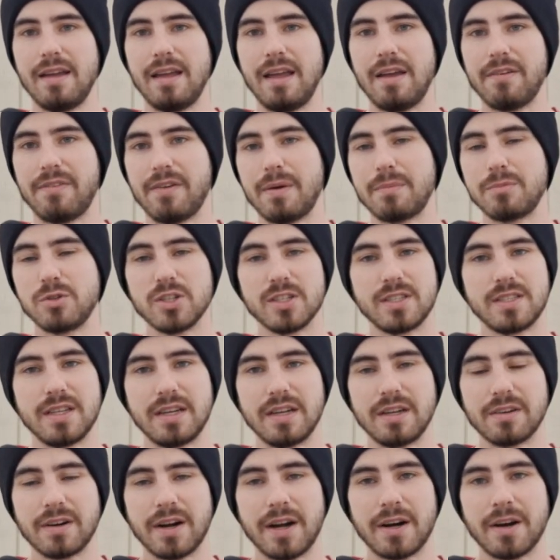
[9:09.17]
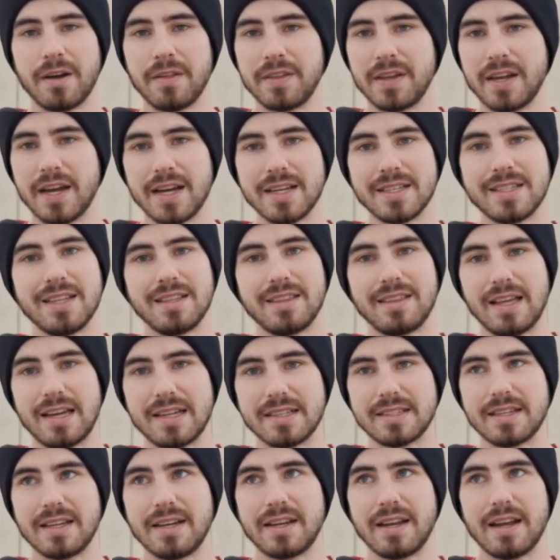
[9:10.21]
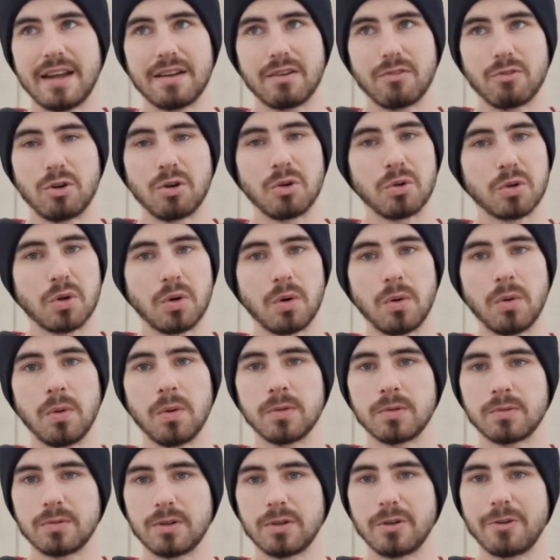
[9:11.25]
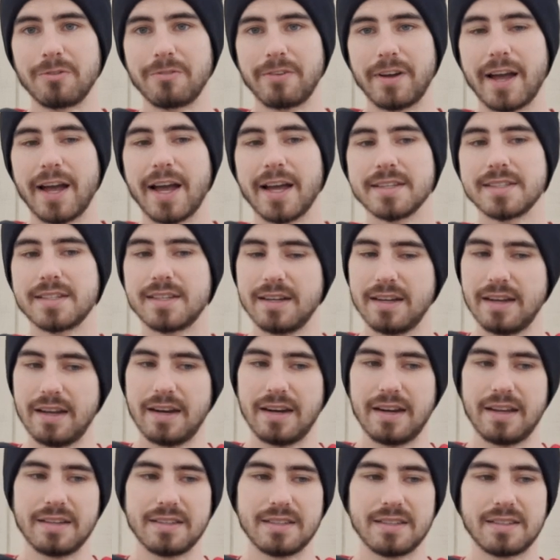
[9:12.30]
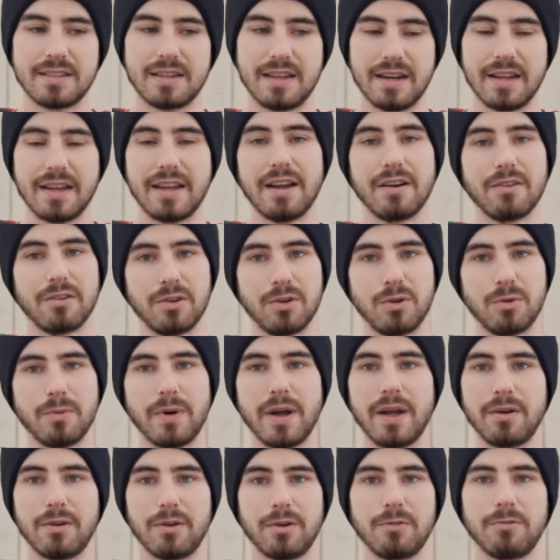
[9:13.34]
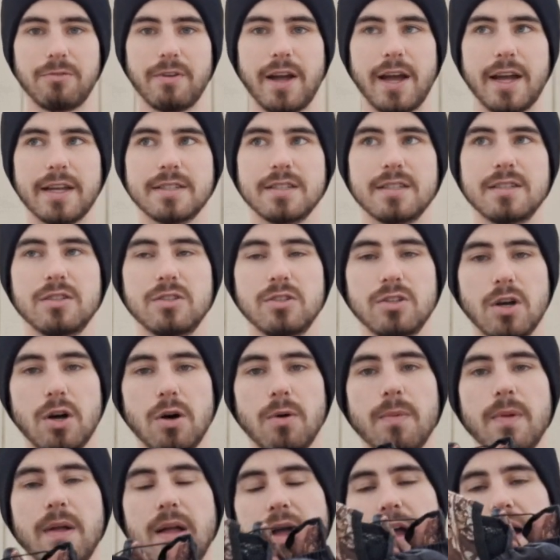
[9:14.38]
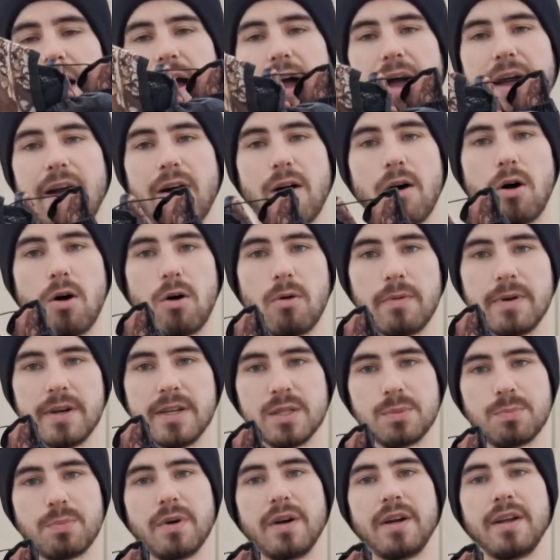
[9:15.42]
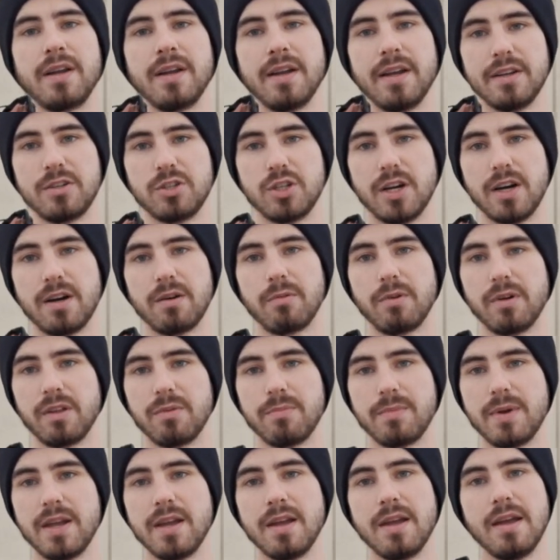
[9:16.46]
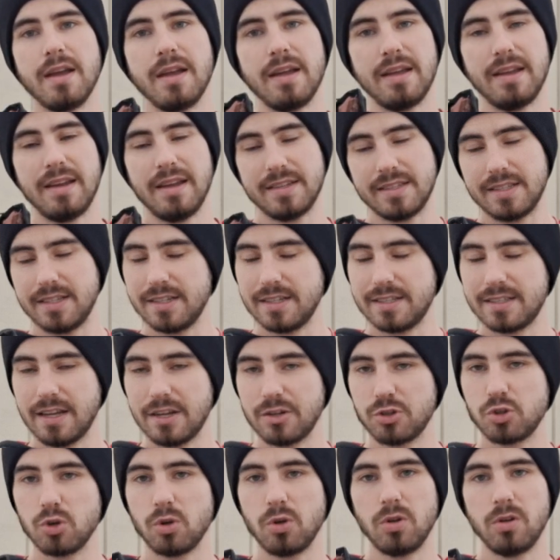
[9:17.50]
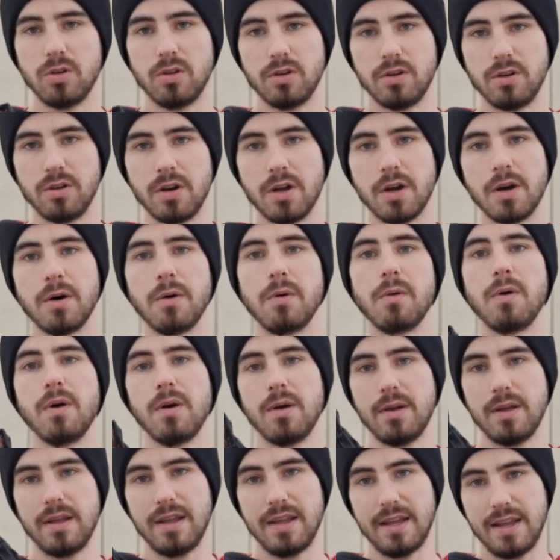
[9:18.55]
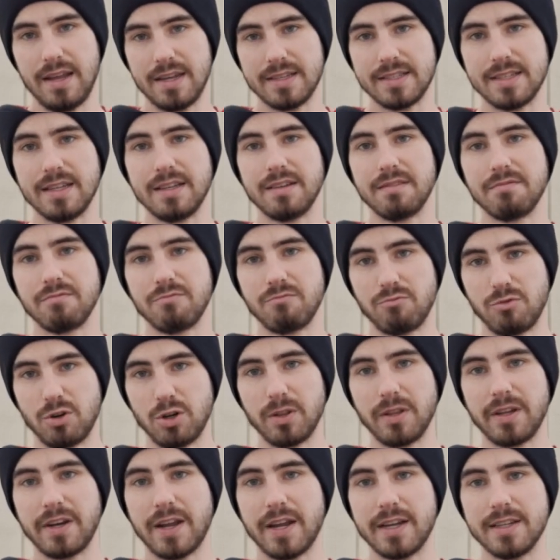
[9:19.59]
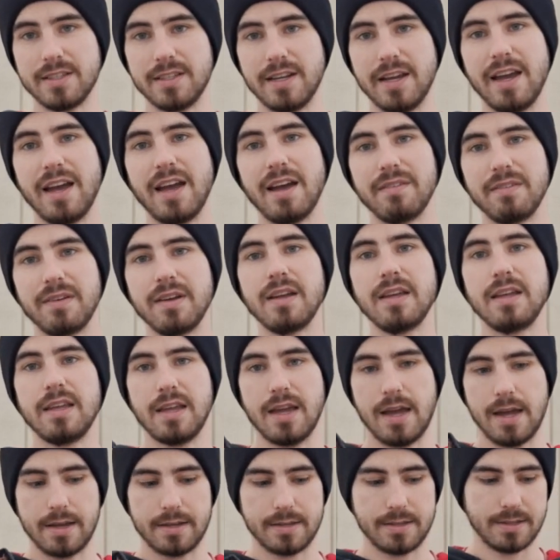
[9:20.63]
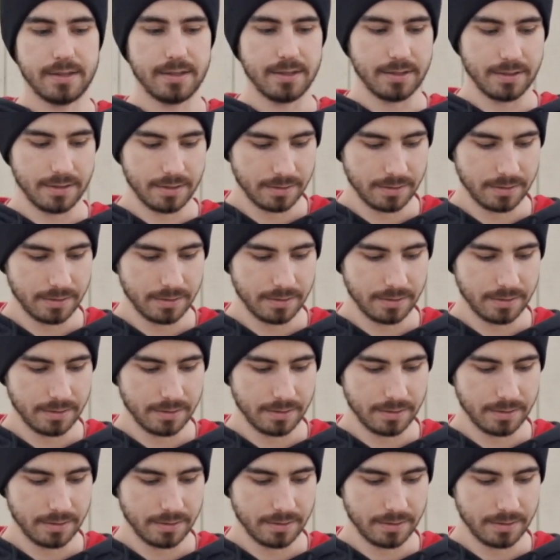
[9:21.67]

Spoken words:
If I'm just sitting right on the ice, that's going to get real cold real fast, and it's going to get real wet real fast. So I always bring a chair with me. Is it essential? No. Is it really nice to have? Yes.